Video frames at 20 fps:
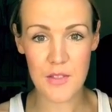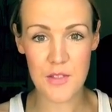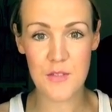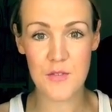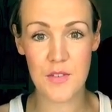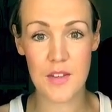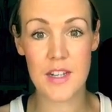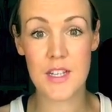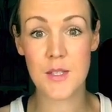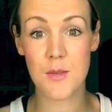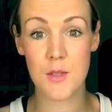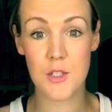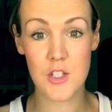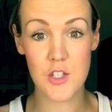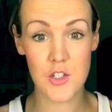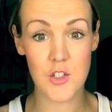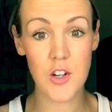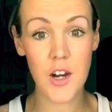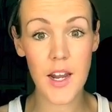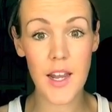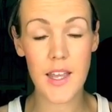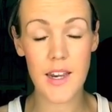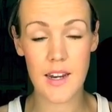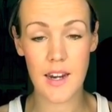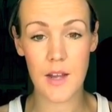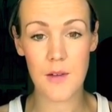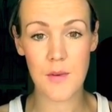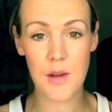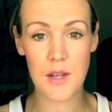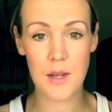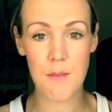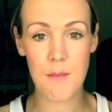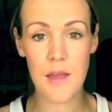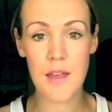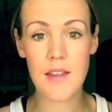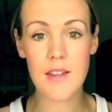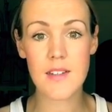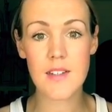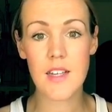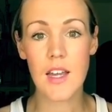and fitness, which is great and I
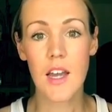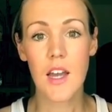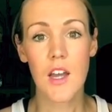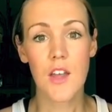recommend,